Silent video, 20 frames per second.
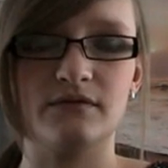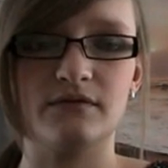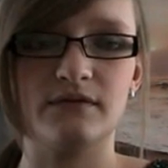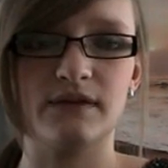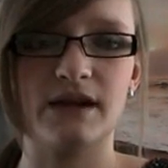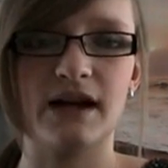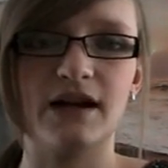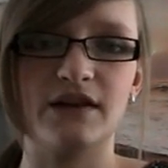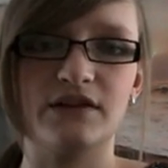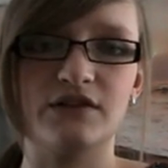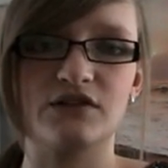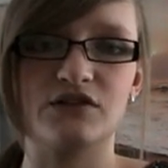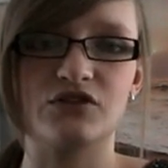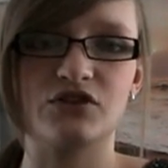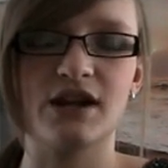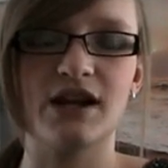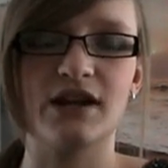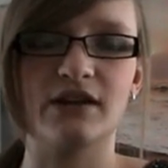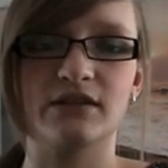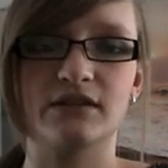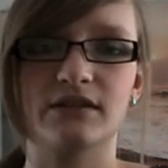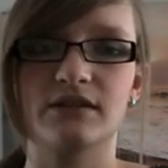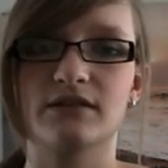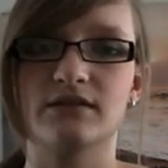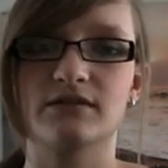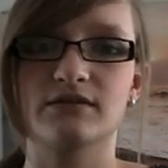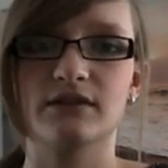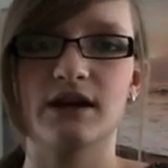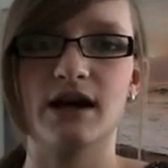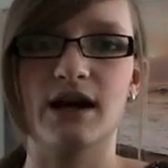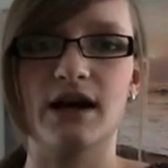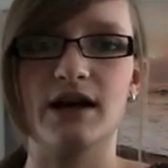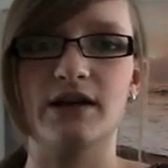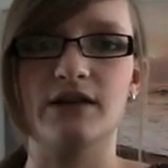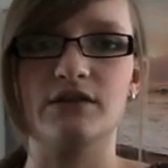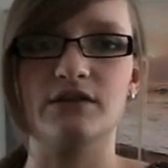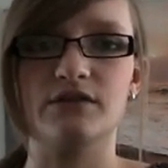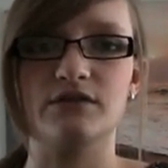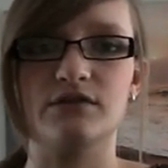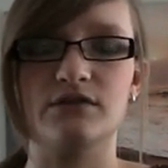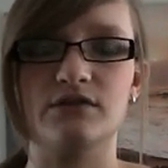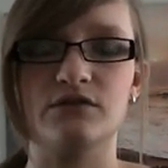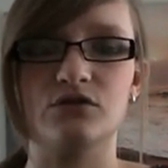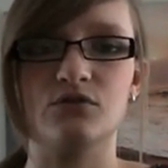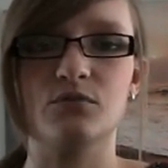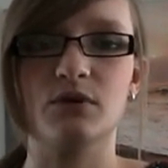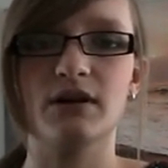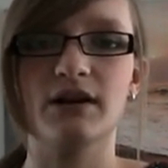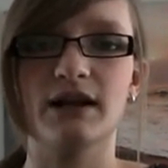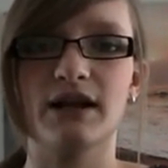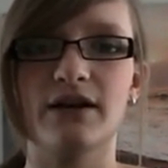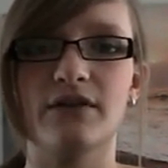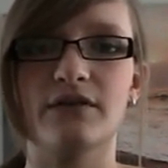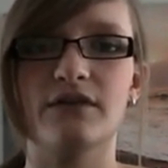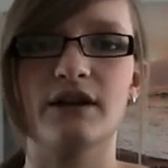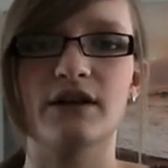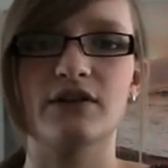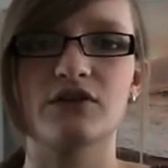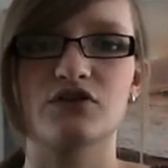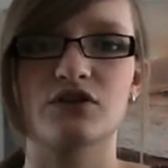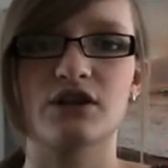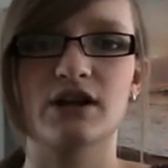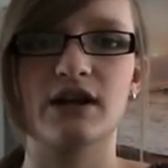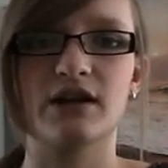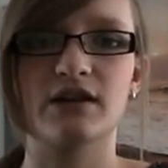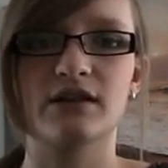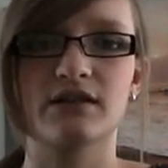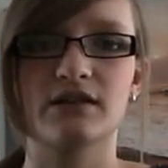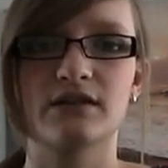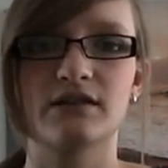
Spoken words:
that is strength, and you will have that strength.